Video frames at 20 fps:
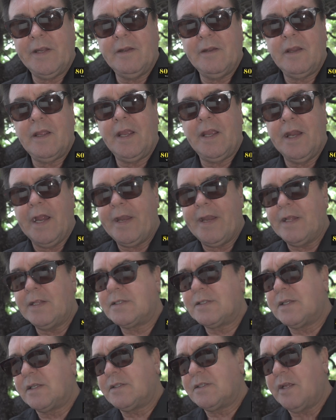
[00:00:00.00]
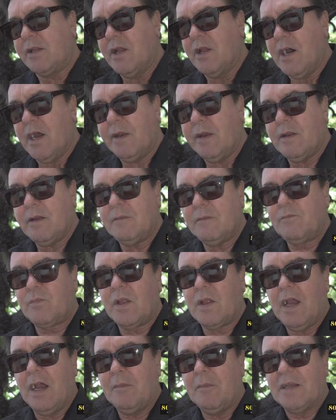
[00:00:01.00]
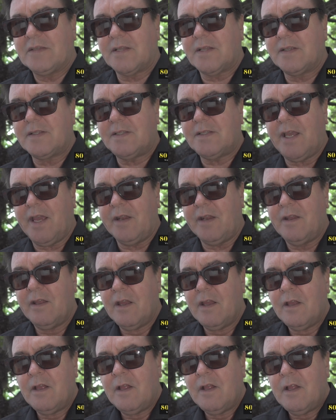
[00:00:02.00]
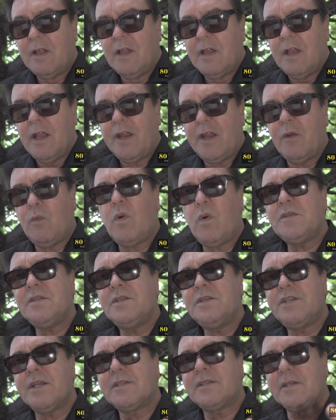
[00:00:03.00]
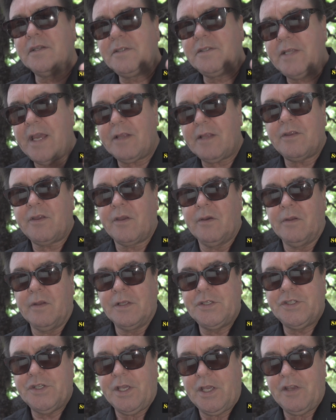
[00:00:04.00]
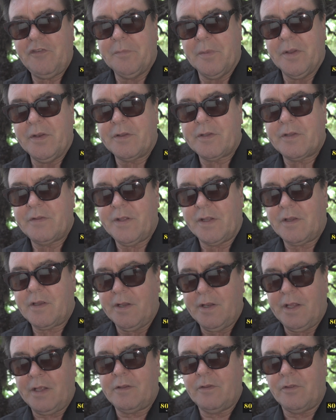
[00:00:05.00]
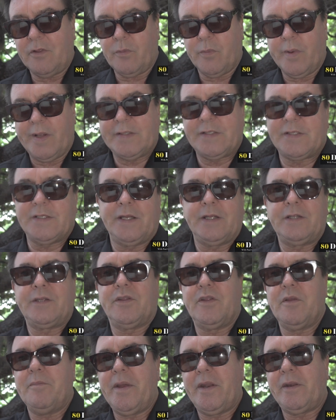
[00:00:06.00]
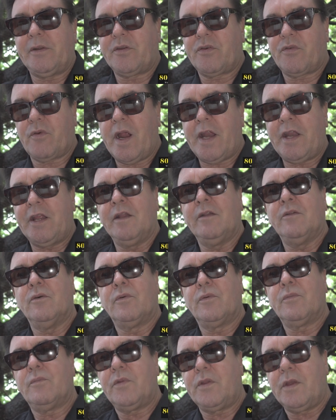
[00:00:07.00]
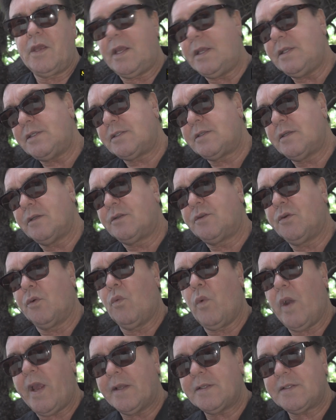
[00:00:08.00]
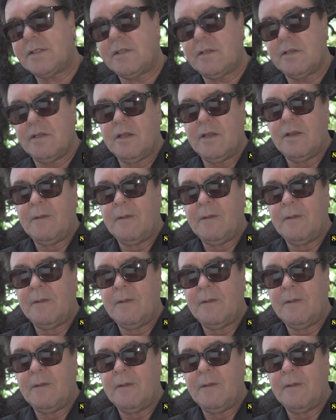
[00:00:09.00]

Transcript: in, in eighteen sixty-nine, um, as I said, And it wasn't just a technical achievement that connected the Red Sea to the Mediterranean or the east to west.